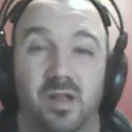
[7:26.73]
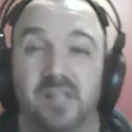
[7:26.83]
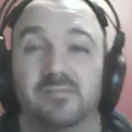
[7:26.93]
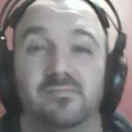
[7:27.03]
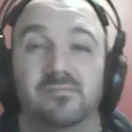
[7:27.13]
All
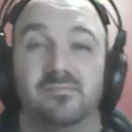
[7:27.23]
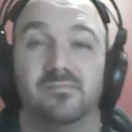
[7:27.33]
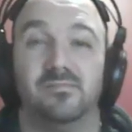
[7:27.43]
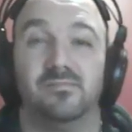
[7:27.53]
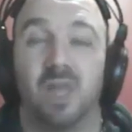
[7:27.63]
right?
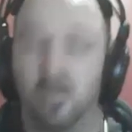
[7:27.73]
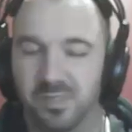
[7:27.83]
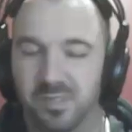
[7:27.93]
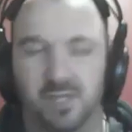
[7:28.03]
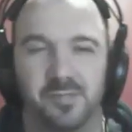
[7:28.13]
I
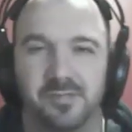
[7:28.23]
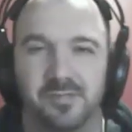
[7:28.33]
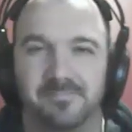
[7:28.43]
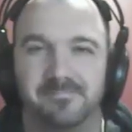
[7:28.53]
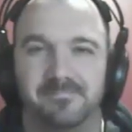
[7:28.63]
hope this helped you.